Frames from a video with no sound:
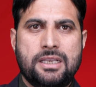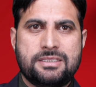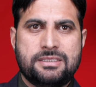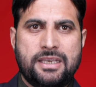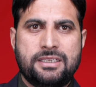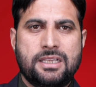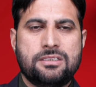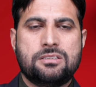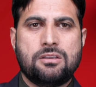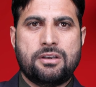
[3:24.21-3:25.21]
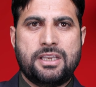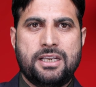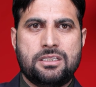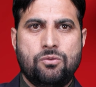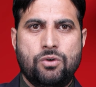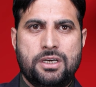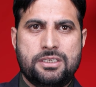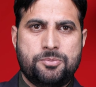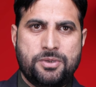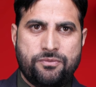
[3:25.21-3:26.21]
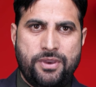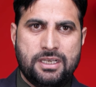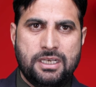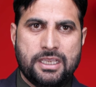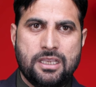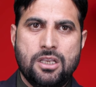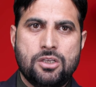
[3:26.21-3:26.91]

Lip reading: sentence or get the words perfectly.